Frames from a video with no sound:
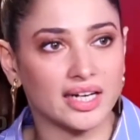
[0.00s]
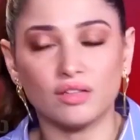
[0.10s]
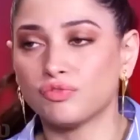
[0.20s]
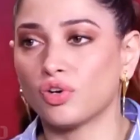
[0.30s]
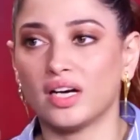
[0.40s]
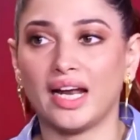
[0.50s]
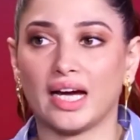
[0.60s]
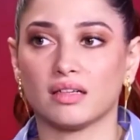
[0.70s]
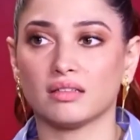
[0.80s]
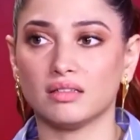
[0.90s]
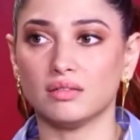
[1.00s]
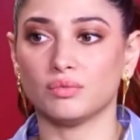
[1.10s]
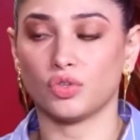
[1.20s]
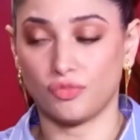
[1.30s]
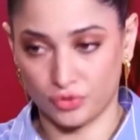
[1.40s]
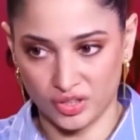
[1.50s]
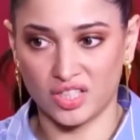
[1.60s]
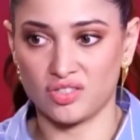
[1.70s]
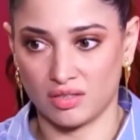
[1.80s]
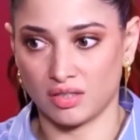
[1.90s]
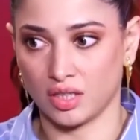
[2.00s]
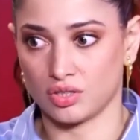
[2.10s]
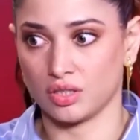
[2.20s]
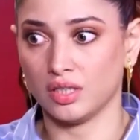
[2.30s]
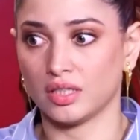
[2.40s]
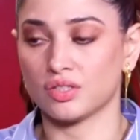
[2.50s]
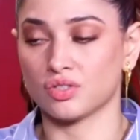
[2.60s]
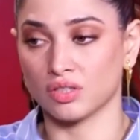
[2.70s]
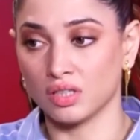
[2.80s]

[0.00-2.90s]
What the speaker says: And for an actor of today's generation it is